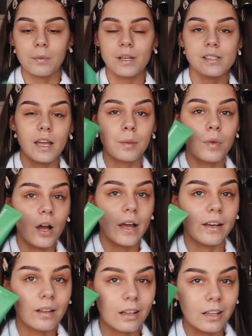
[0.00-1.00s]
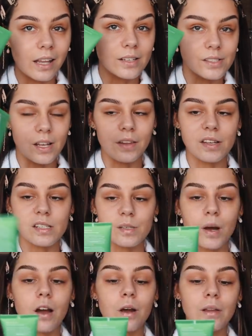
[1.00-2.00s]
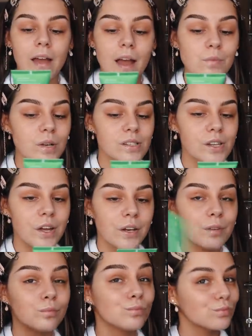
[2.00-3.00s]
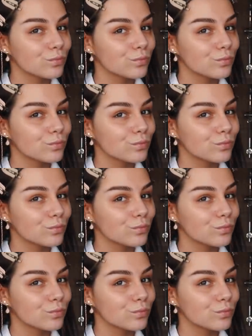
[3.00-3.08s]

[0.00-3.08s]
I'm gonna take my cleanser. This is by Ole Henrickson.